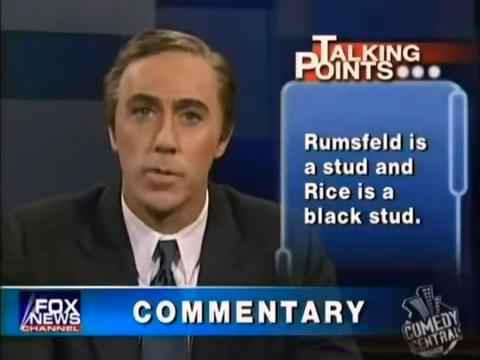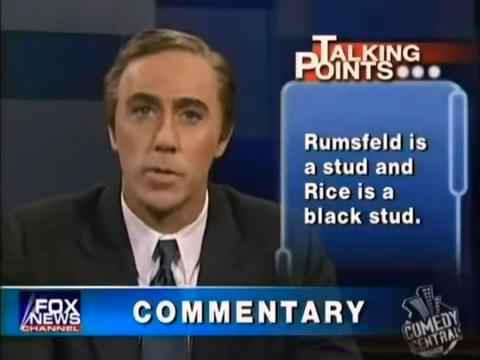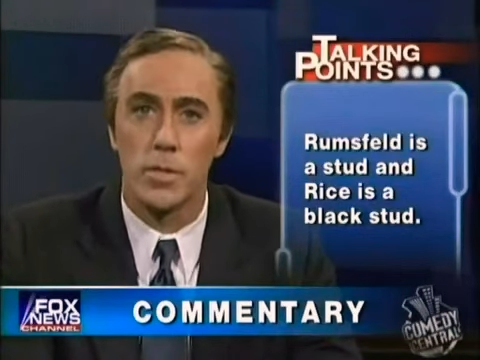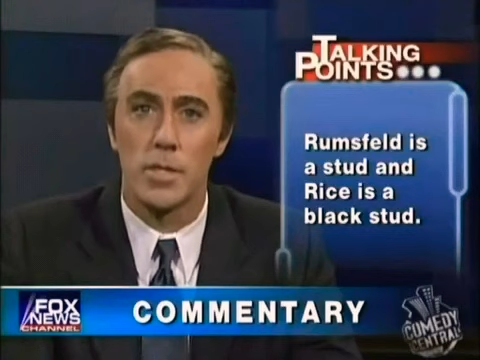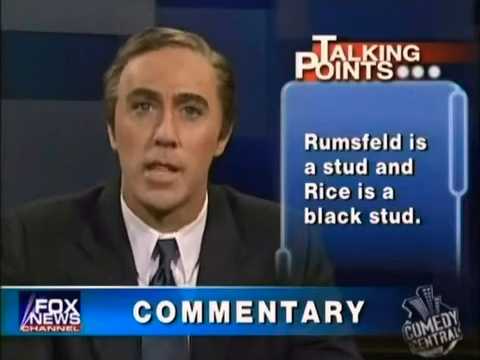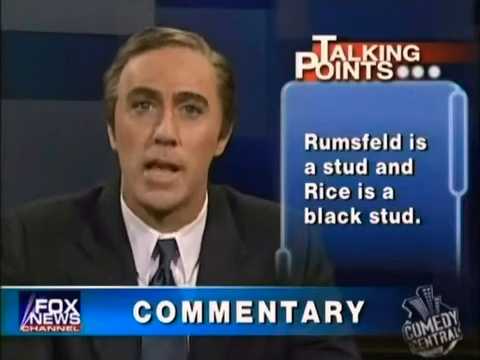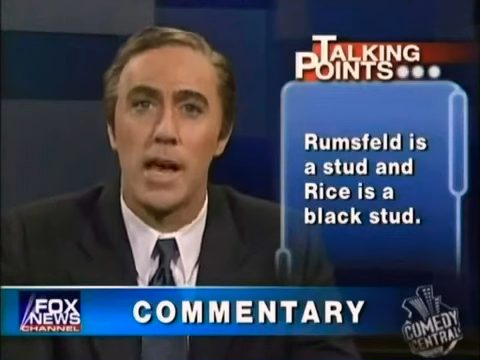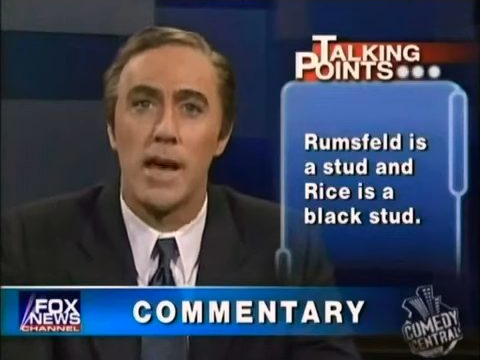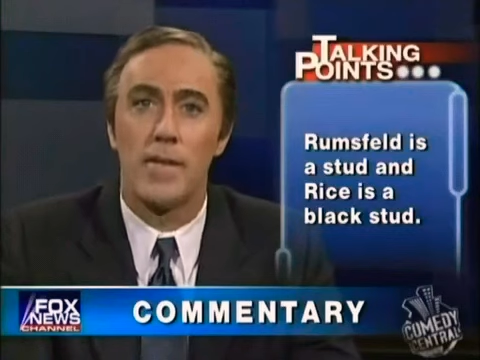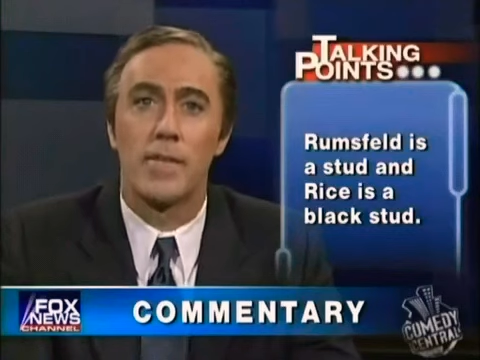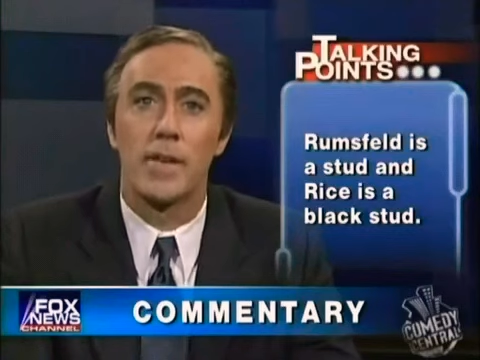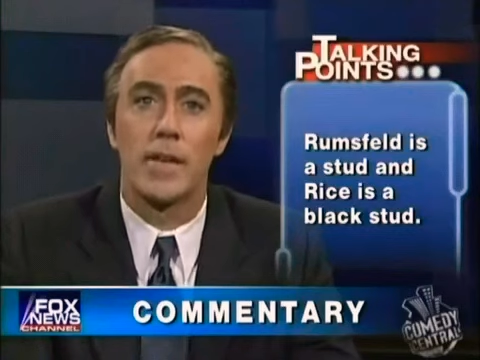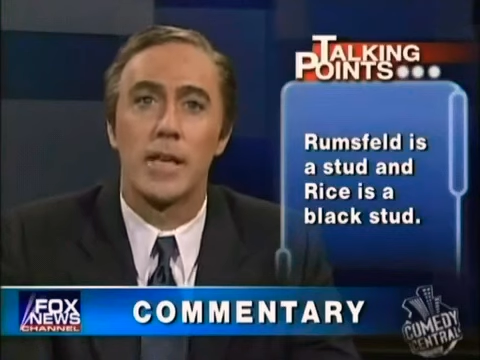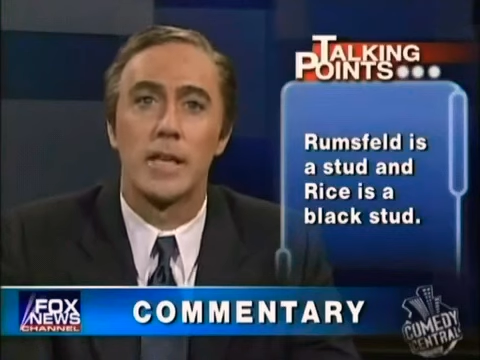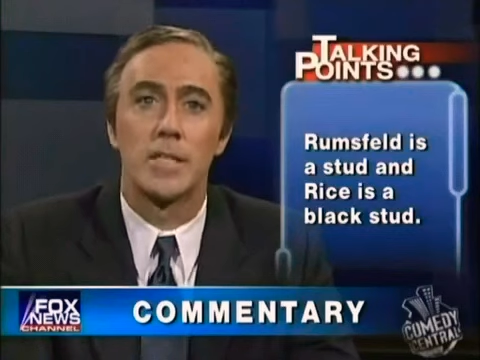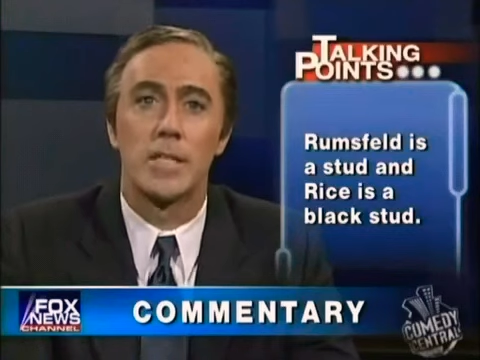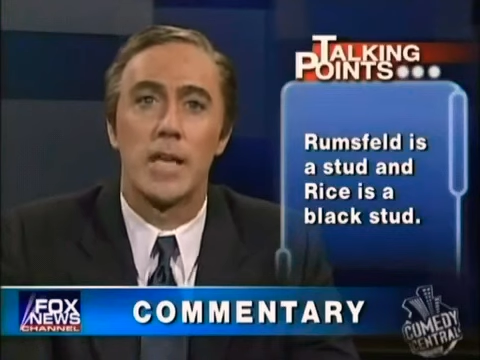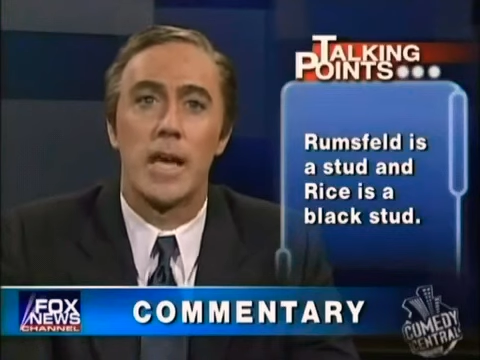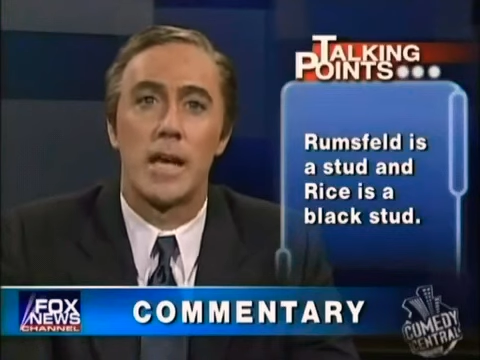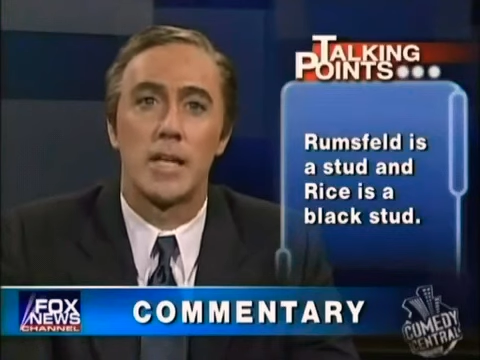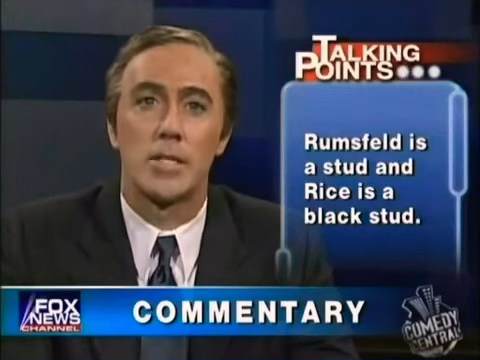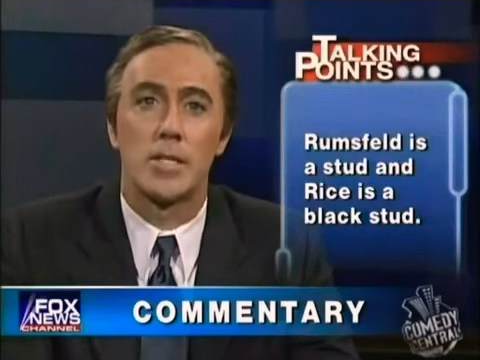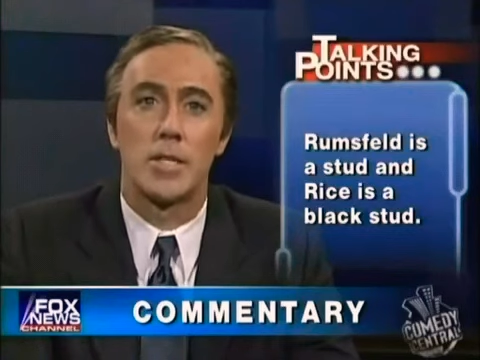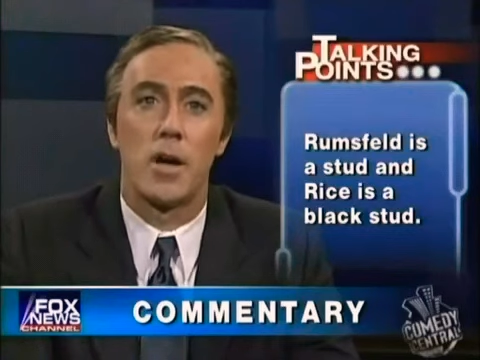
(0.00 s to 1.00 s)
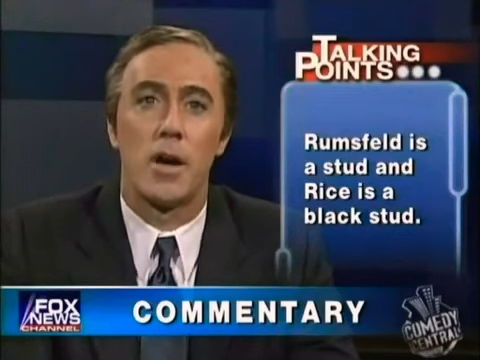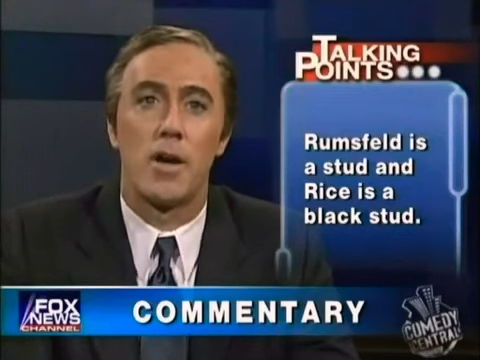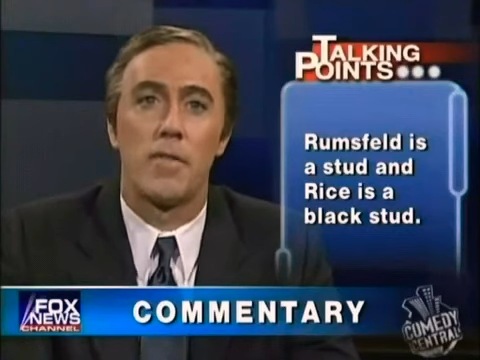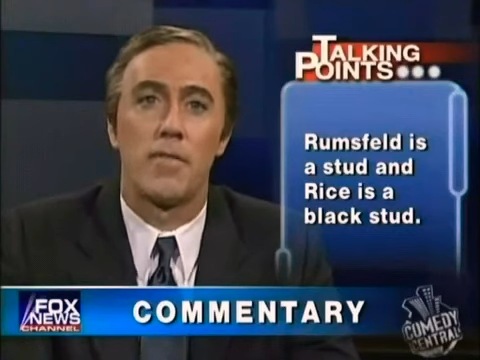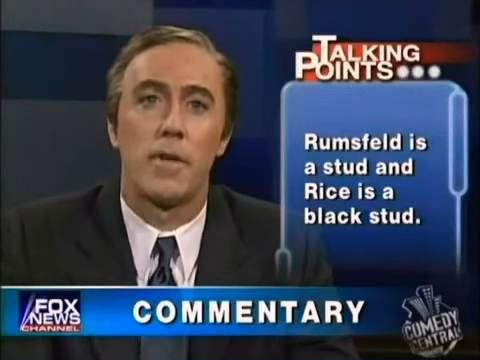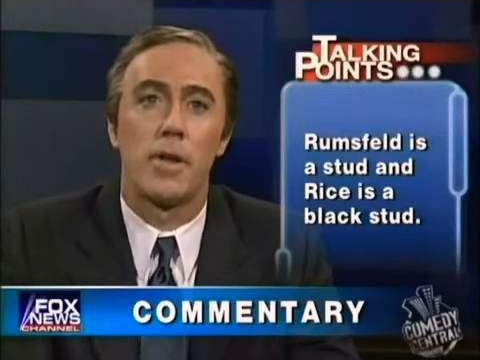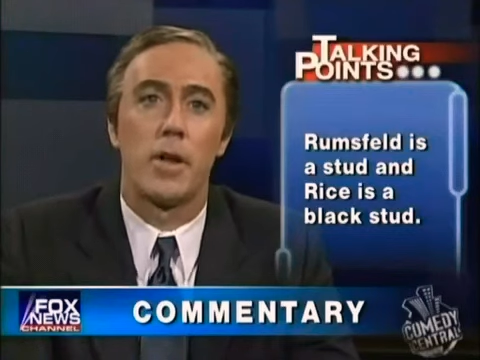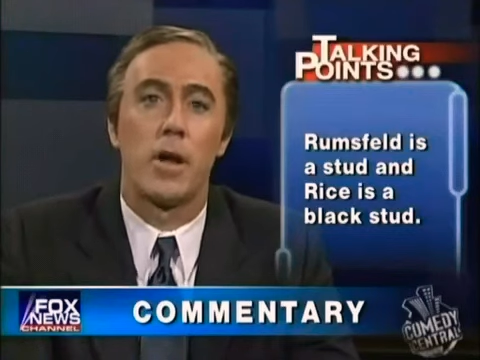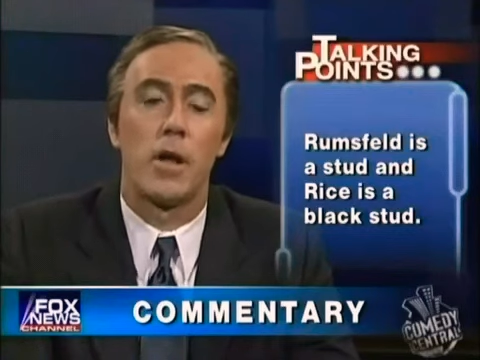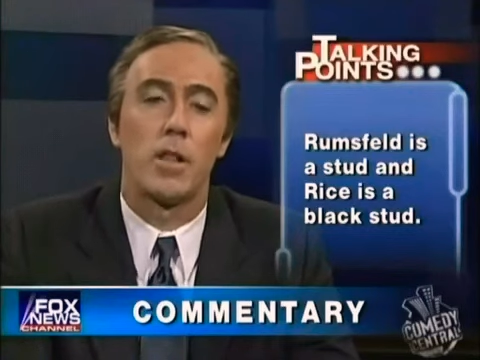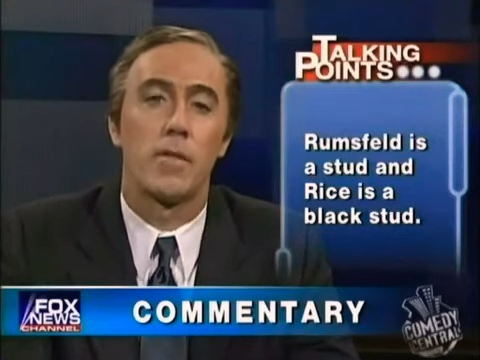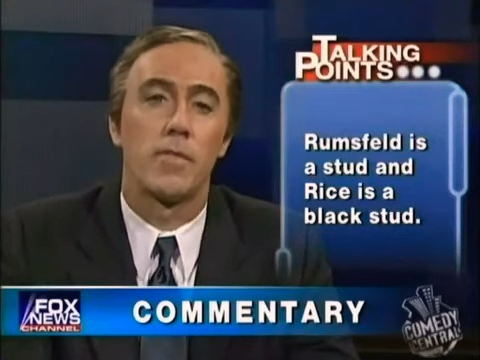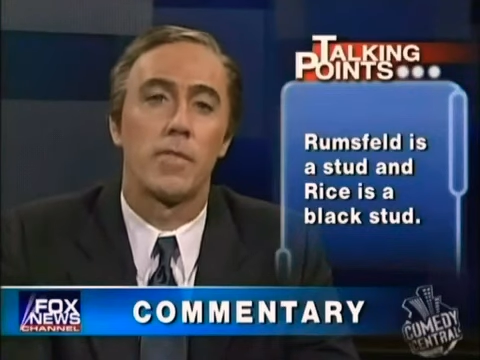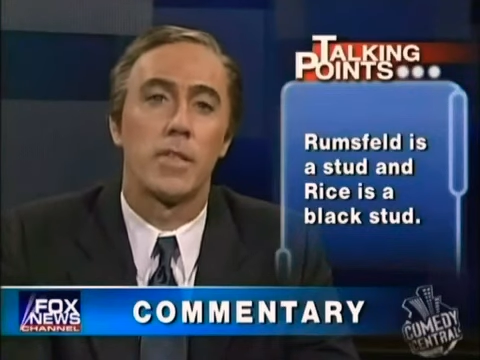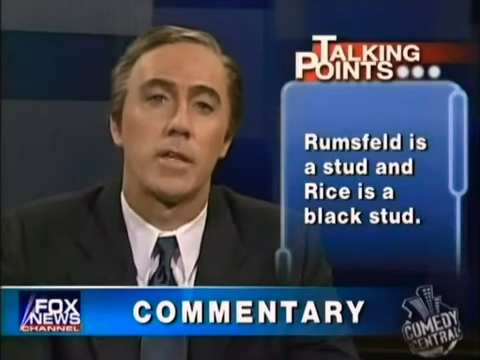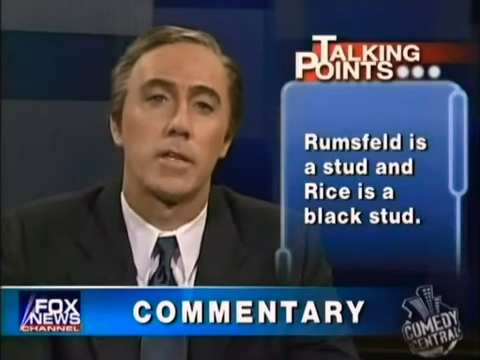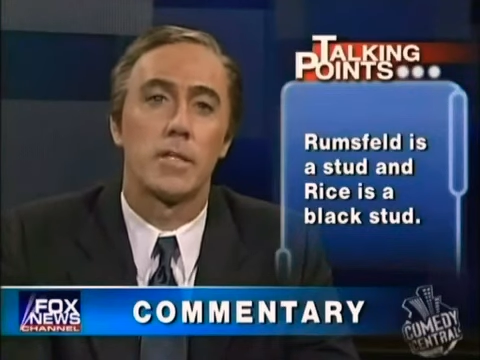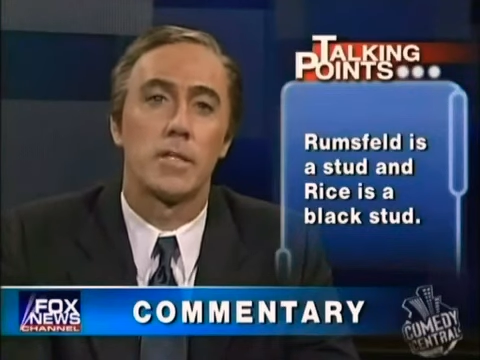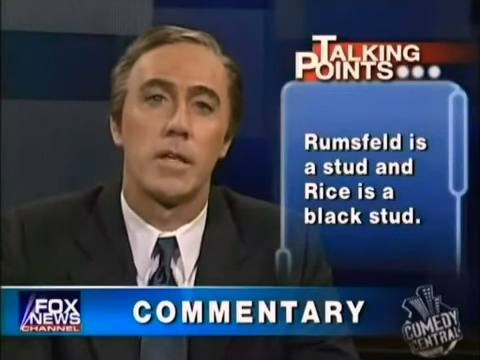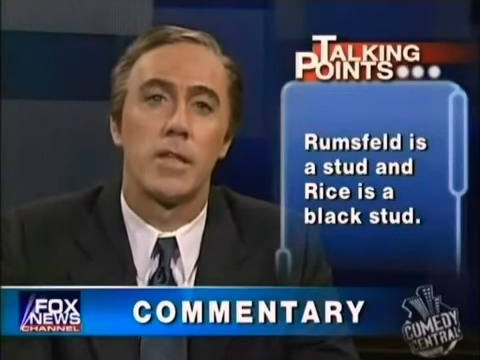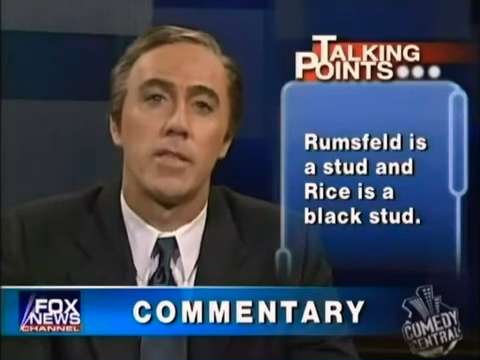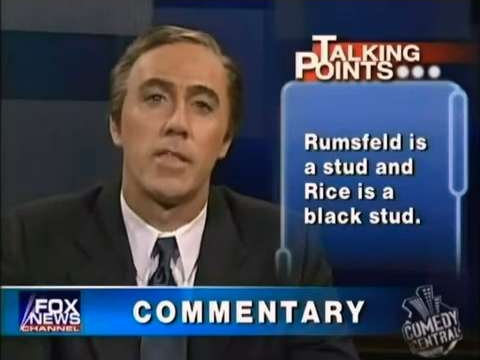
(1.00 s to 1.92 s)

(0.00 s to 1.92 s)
is laughing his ass off at all of this,